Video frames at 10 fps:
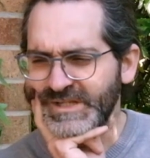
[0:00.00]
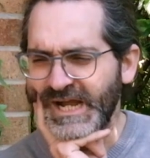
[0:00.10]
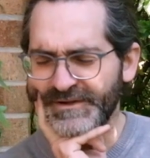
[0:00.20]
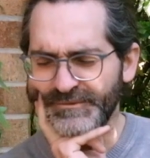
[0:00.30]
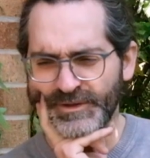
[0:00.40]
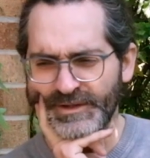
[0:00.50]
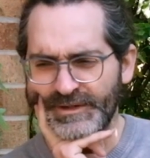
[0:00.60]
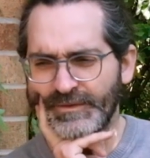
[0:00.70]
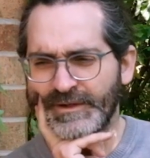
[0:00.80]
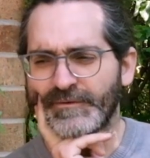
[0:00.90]
I can really
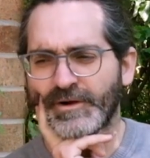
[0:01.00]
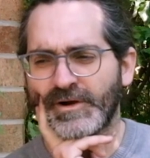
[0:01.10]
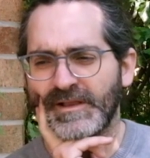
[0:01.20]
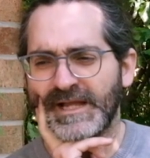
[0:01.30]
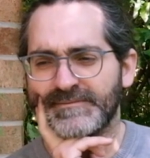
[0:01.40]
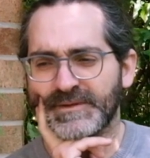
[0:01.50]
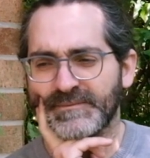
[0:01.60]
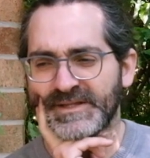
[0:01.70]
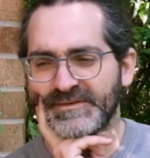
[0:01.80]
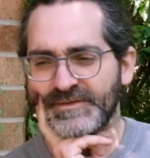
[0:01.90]
only recall having
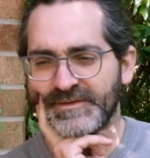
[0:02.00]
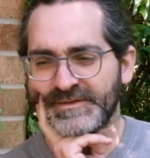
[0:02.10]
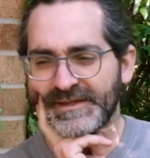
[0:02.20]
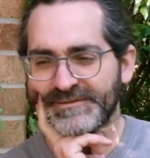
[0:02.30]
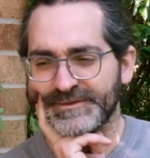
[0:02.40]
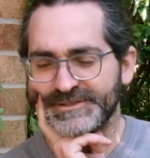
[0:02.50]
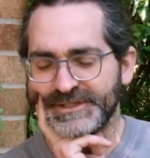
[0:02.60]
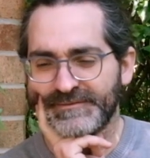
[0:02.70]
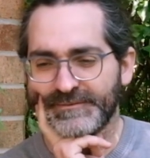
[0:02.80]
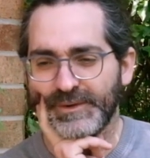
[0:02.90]
been to the desert
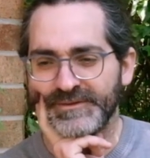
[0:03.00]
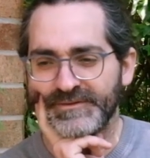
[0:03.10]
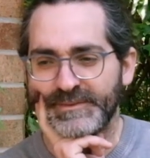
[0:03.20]
just once,